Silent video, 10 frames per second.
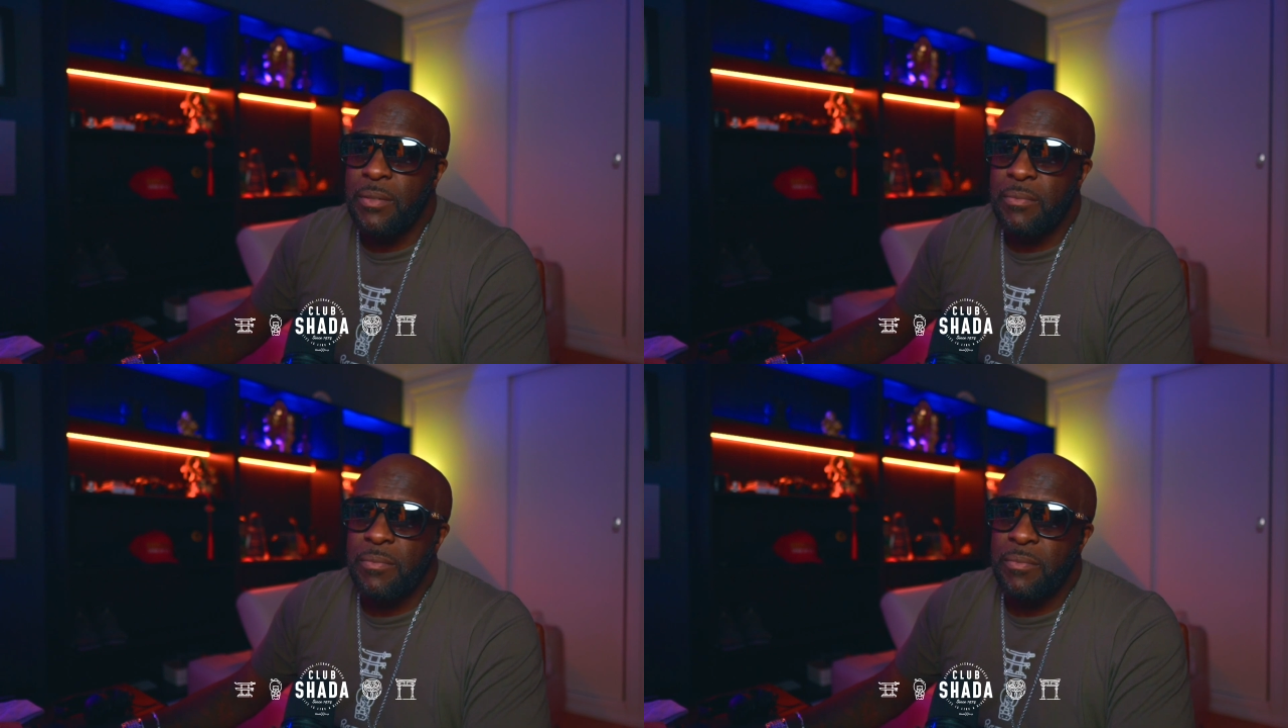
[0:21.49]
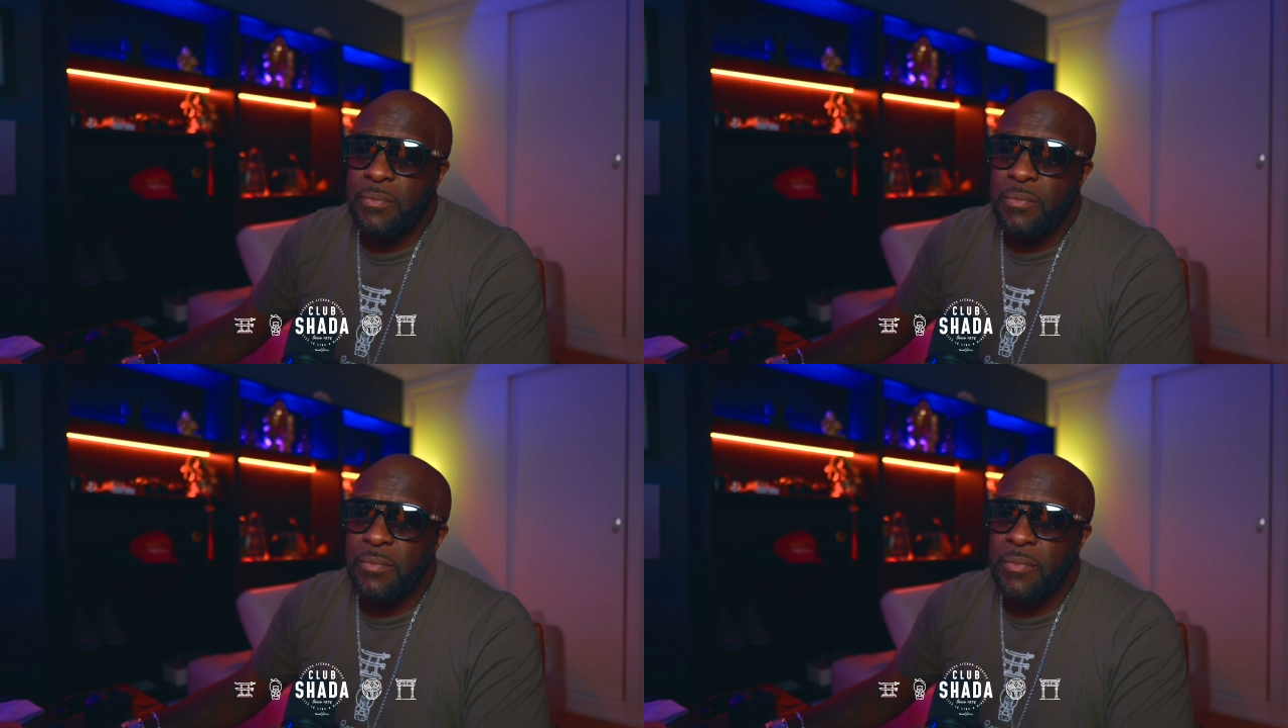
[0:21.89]
thing.
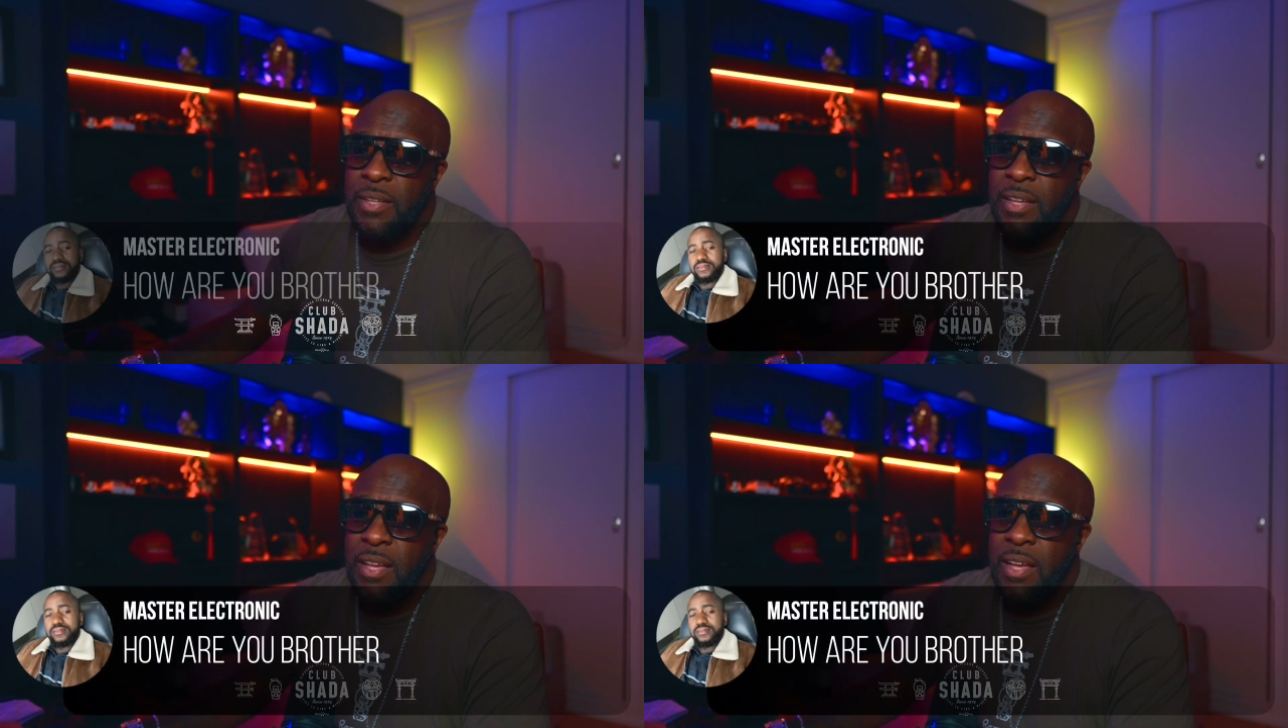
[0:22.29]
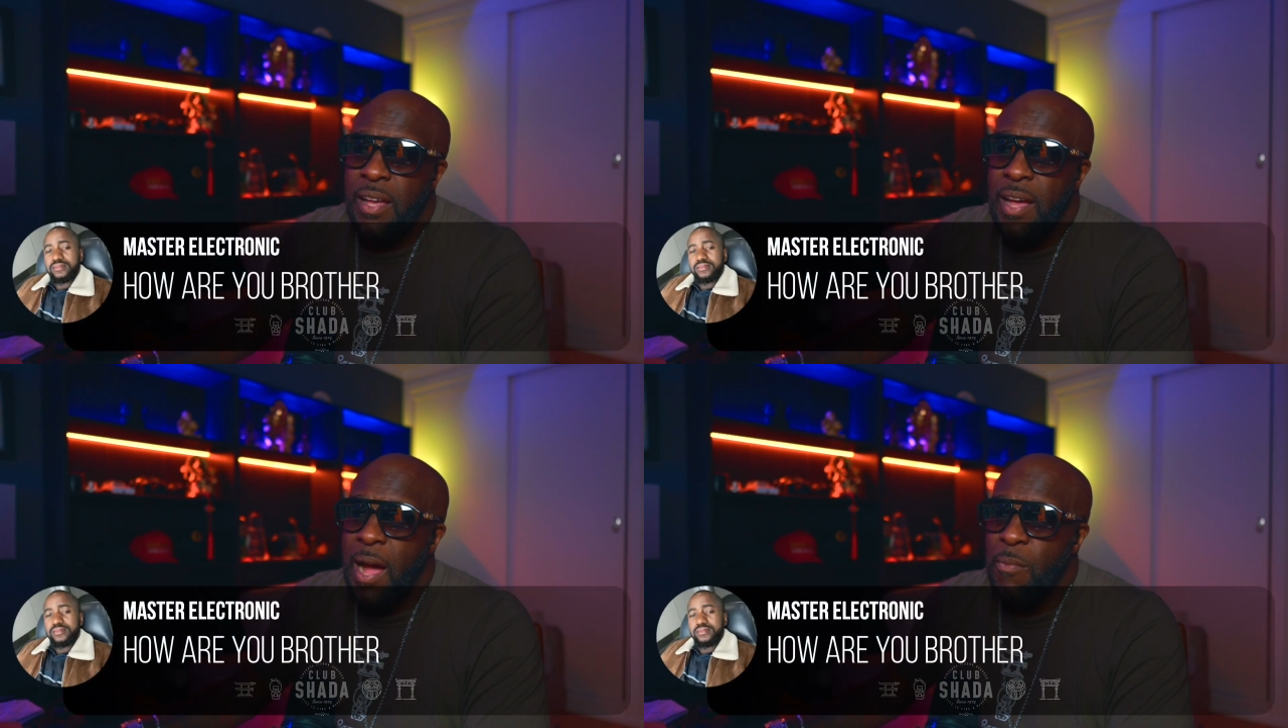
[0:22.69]

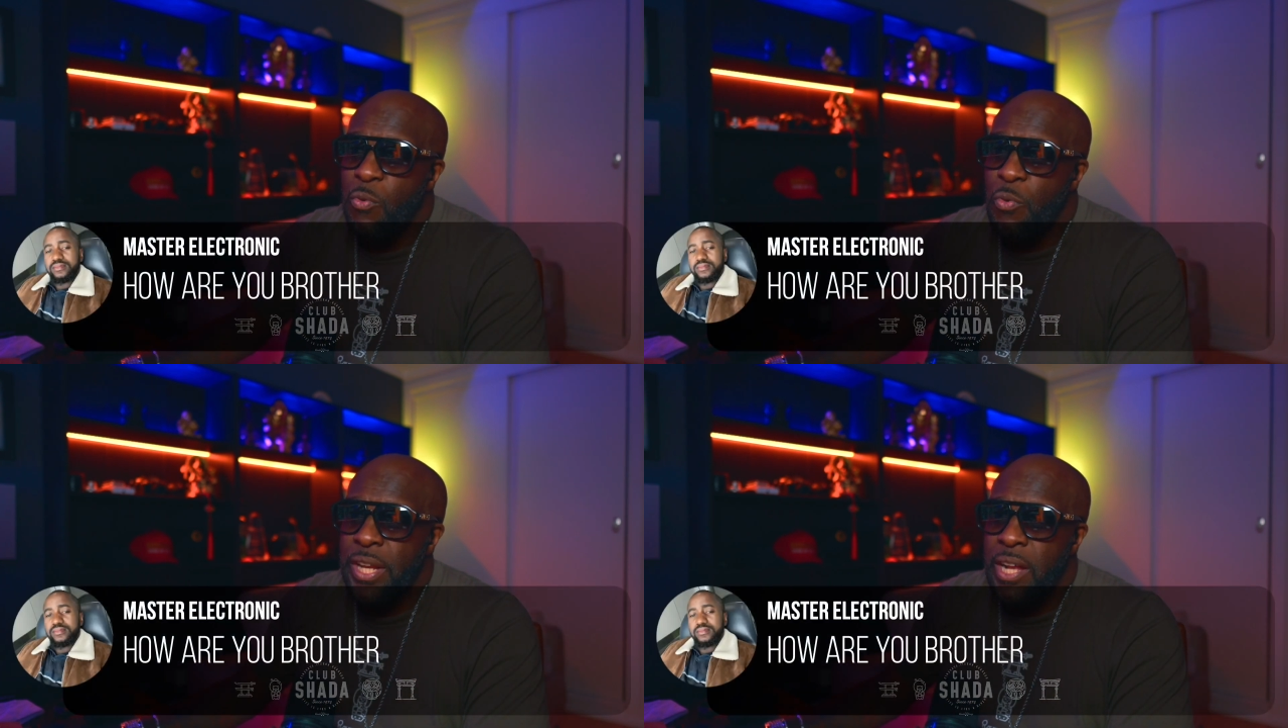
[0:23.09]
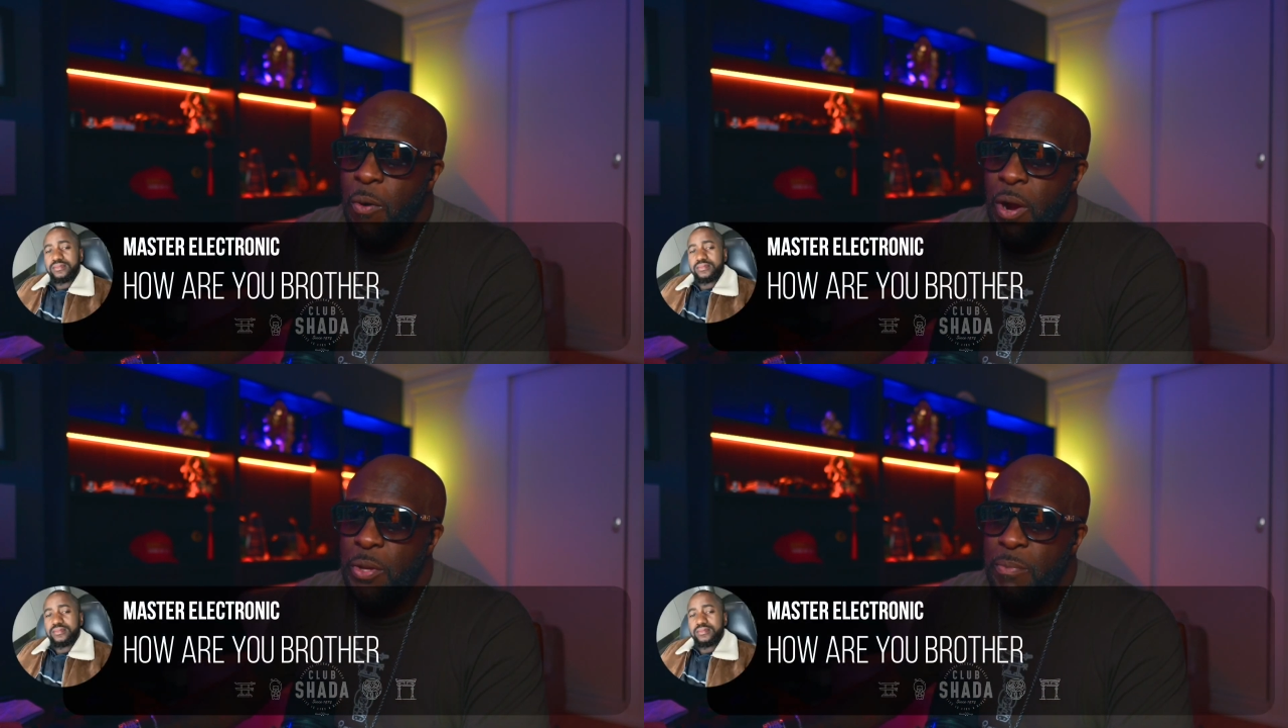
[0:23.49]
I'm great.
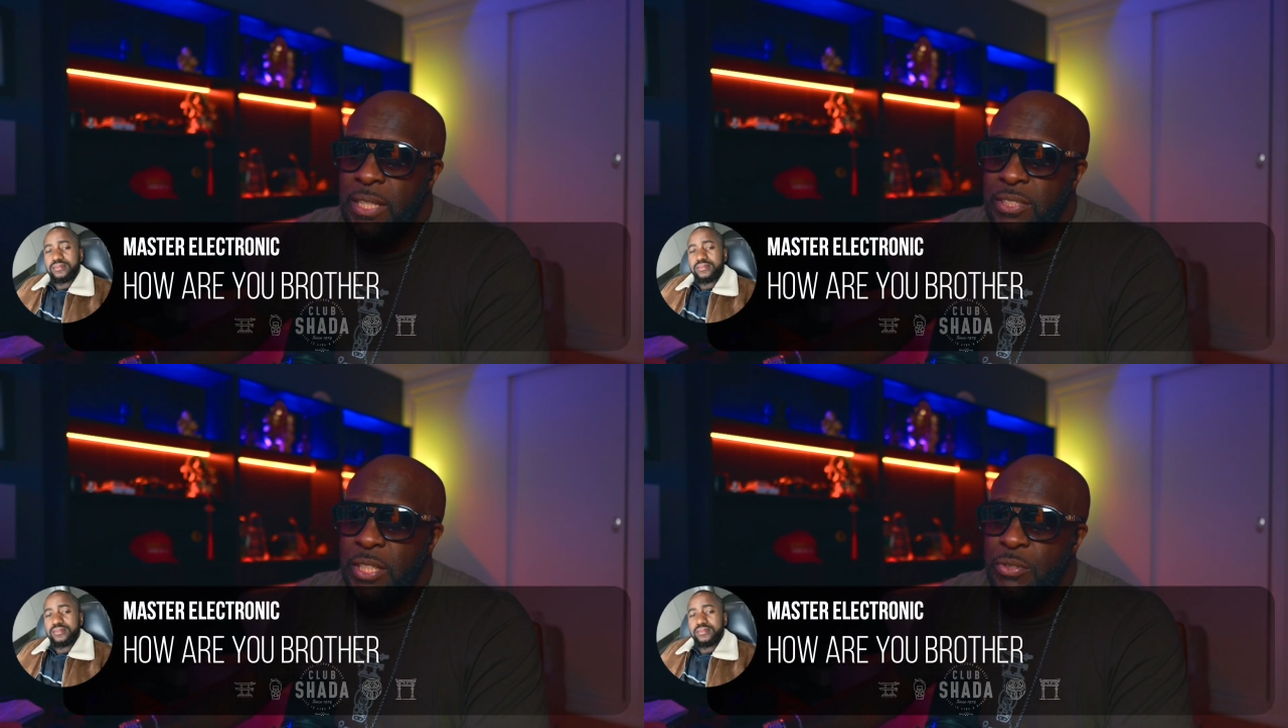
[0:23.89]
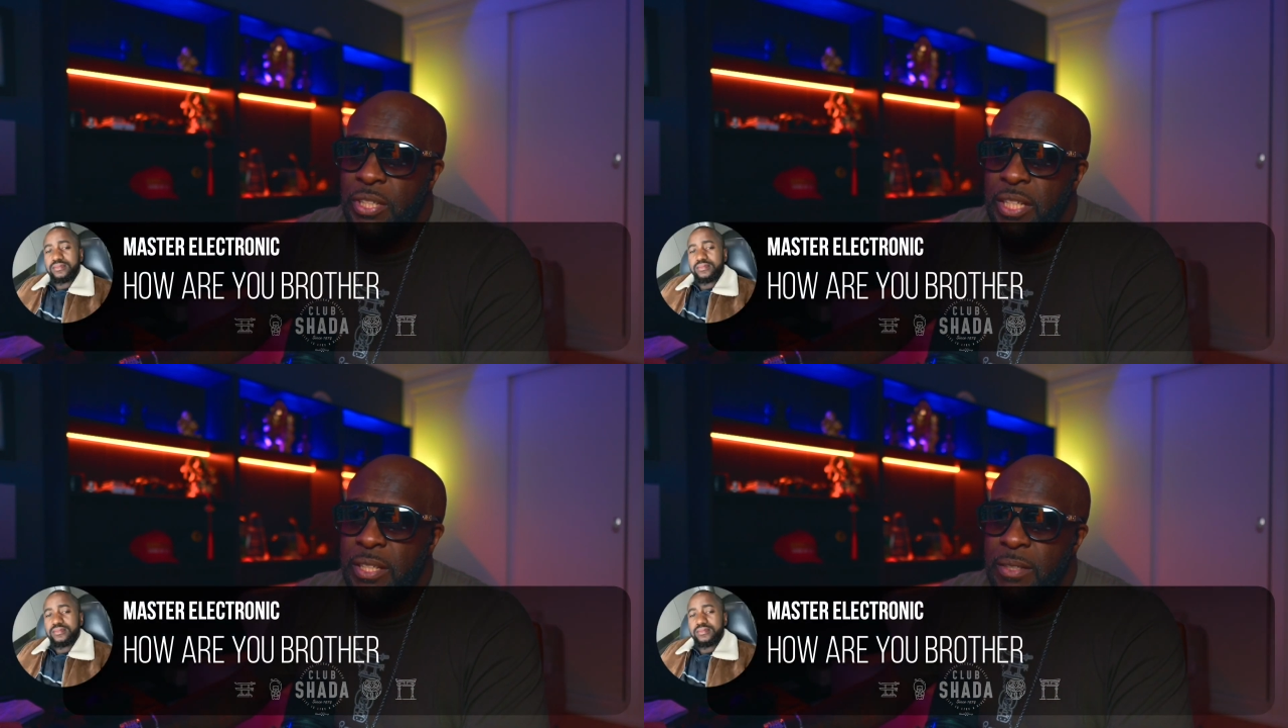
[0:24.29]
How are you, Master
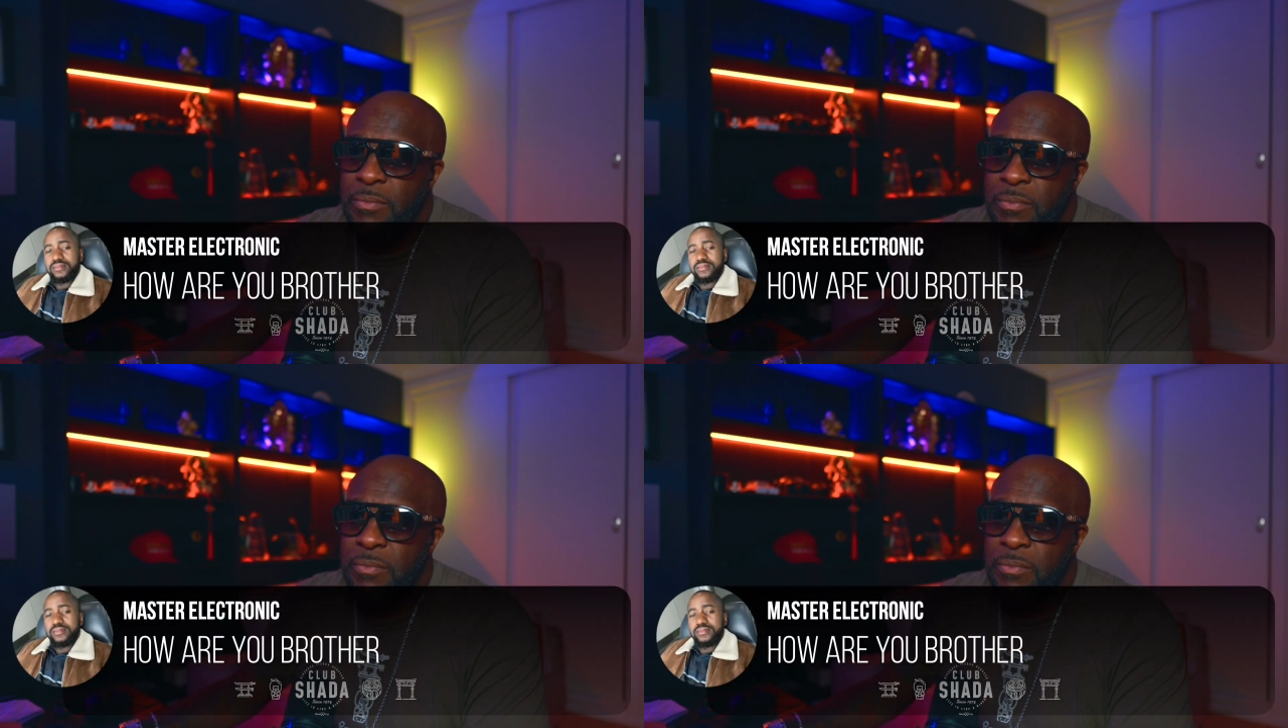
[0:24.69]
Electronic?